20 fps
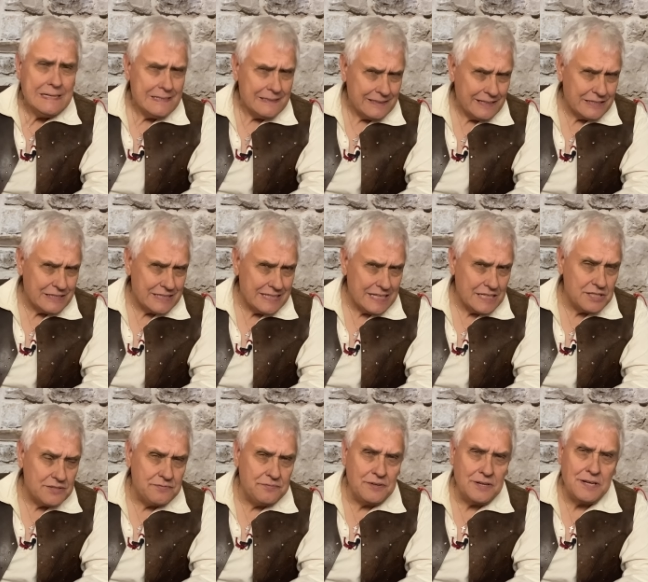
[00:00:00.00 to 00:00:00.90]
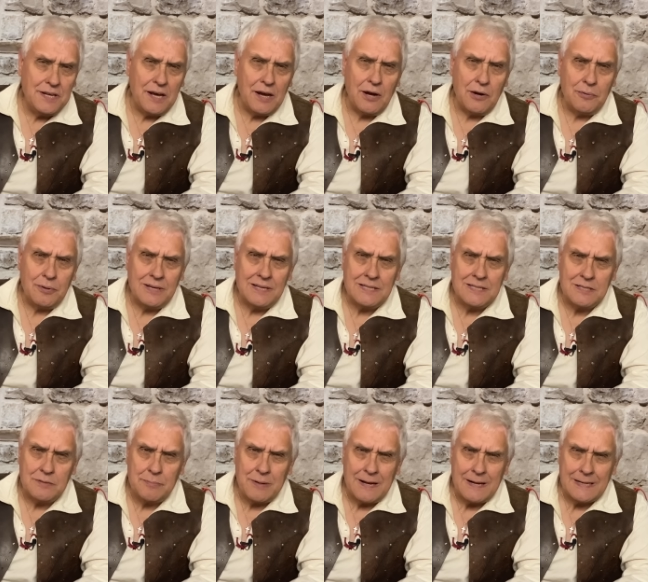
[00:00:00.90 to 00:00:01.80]
Now, today's video is
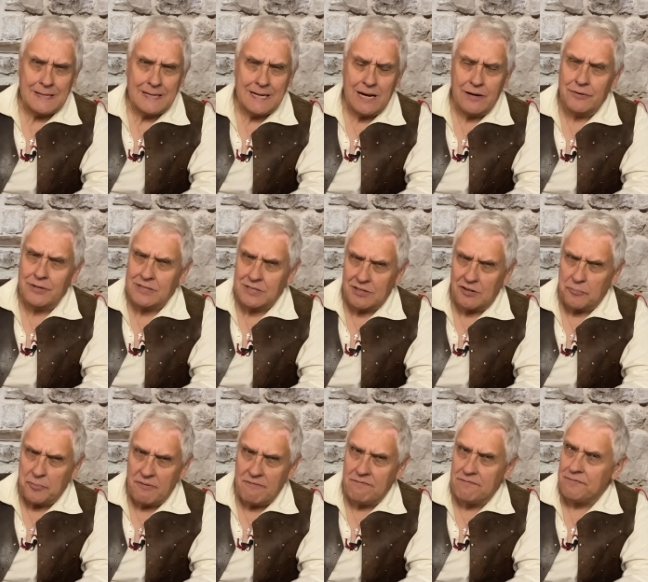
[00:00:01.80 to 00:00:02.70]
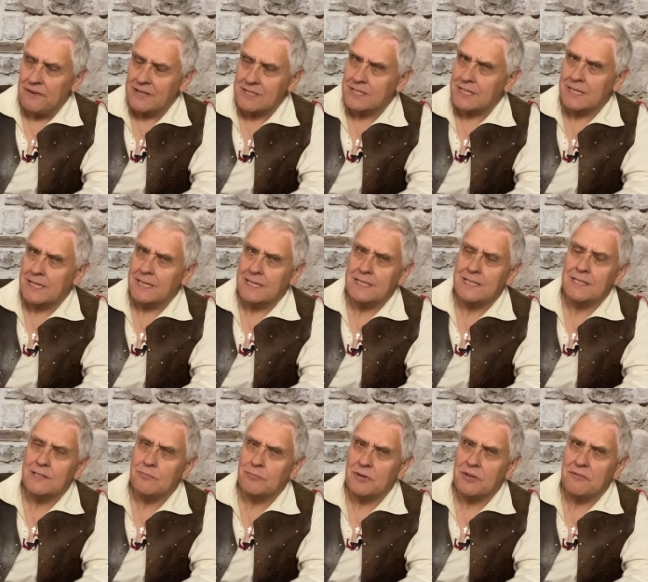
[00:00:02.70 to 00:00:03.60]
about a character I've been
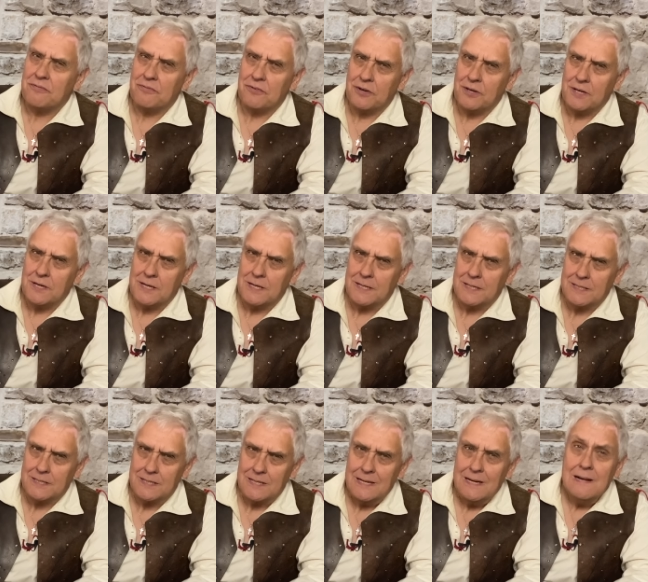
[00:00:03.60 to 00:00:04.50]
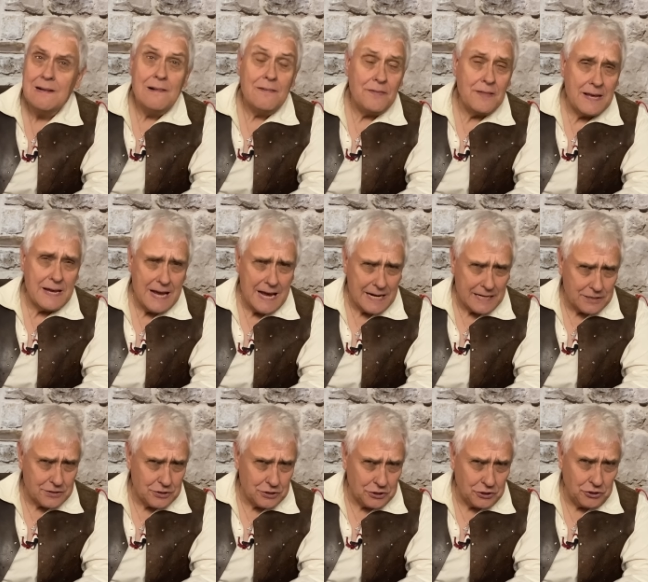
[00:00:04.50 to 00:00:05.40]
fascinated with for years, the
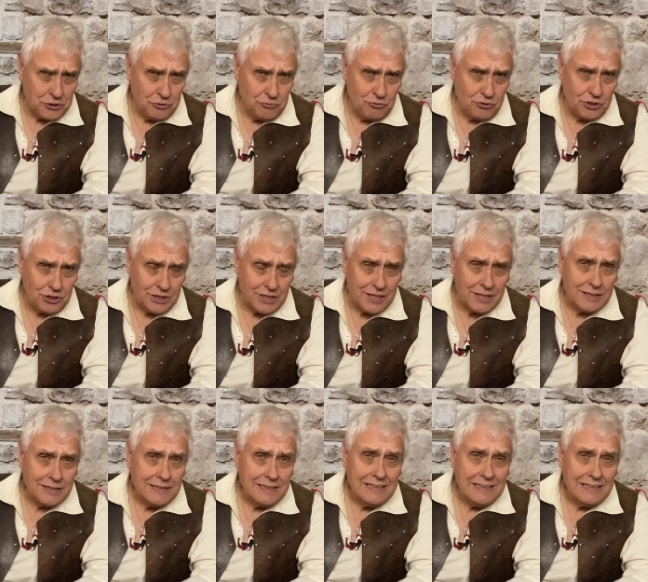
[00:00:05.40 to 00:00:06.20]
Executioner,